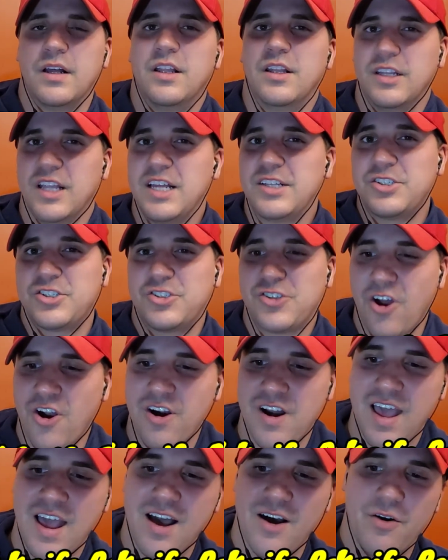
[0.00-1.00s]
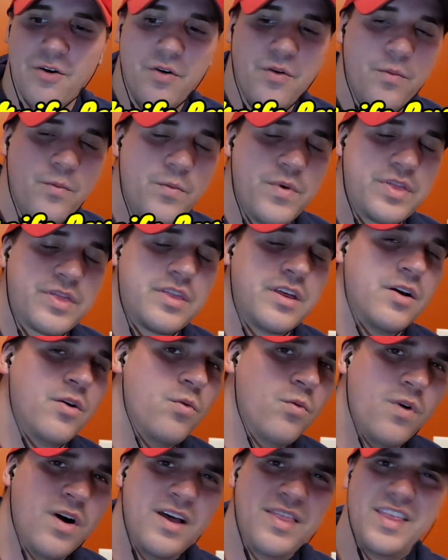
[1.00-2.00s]
Let's start out with
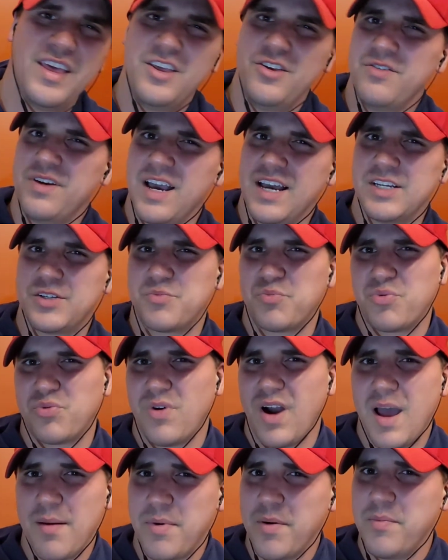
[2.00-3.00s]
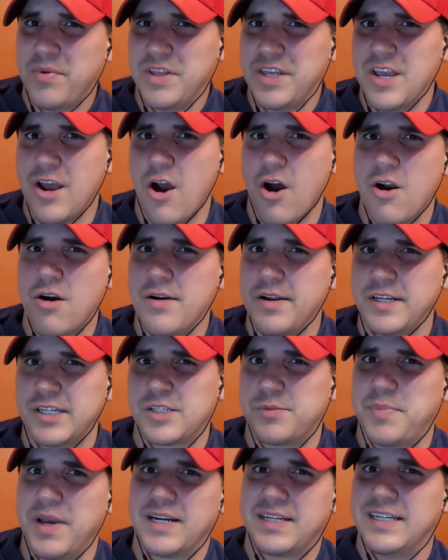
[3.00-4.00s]
one that you guys probably aren't
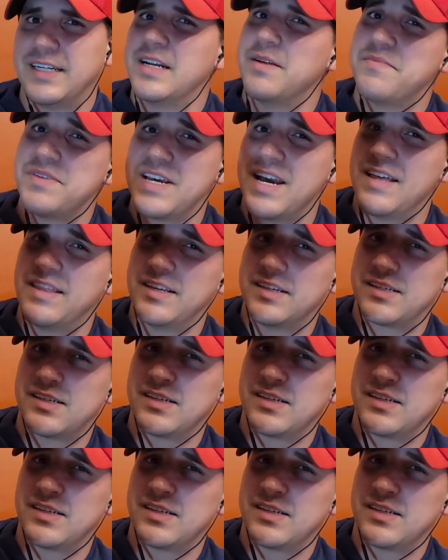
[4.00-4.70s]
expecting to be on this